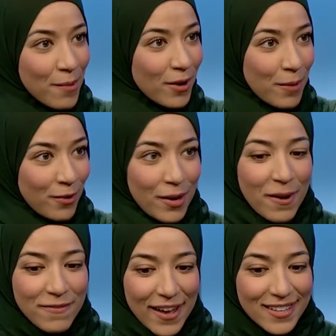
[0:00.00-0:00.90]
when I break
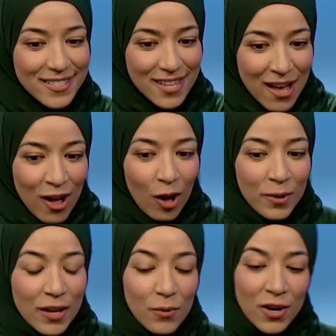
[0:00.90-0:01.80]
my fast, I'll be
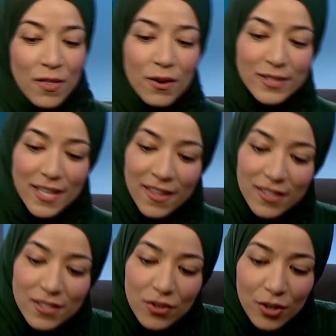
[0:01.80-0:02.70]
eating one of those. And then
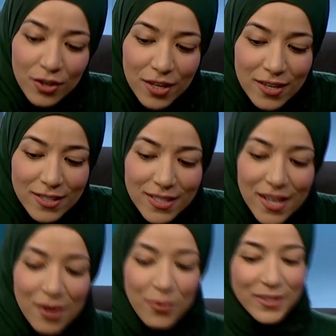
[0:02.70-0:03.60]
these are cookies with